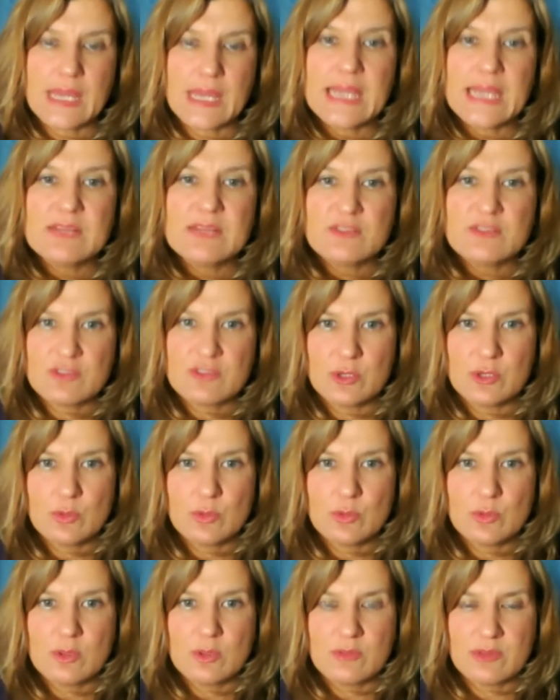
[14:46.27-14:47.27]

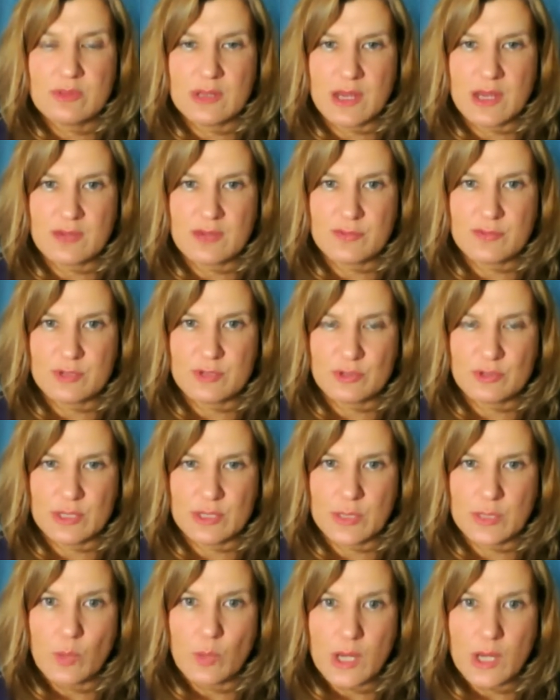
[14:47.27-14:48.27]
into the Life
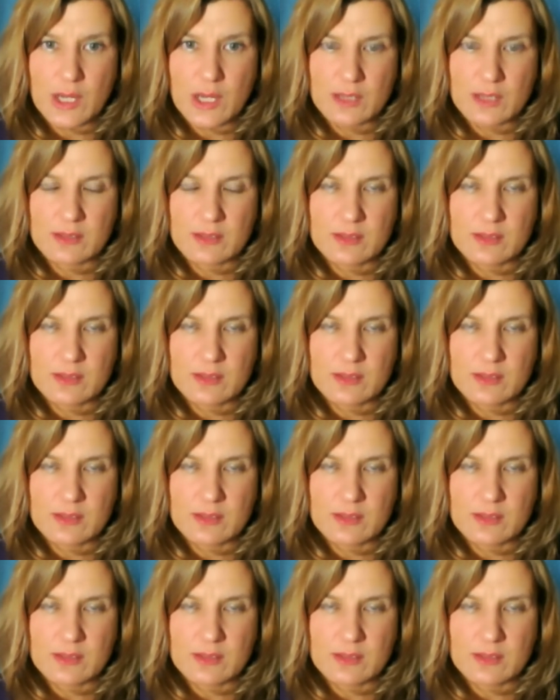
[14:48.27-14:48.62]
Retuning work.